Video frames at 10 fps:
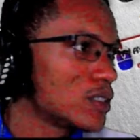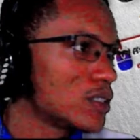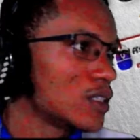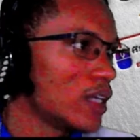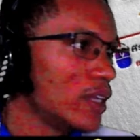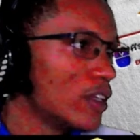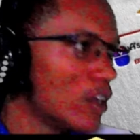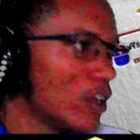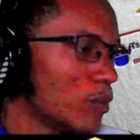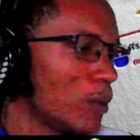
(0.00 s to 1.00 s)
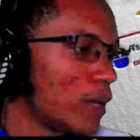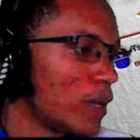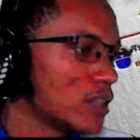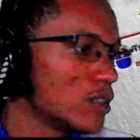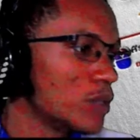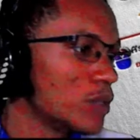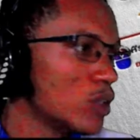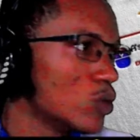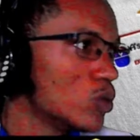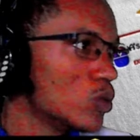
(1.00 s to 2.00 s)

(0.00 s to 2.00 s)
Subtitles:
in the number pattern below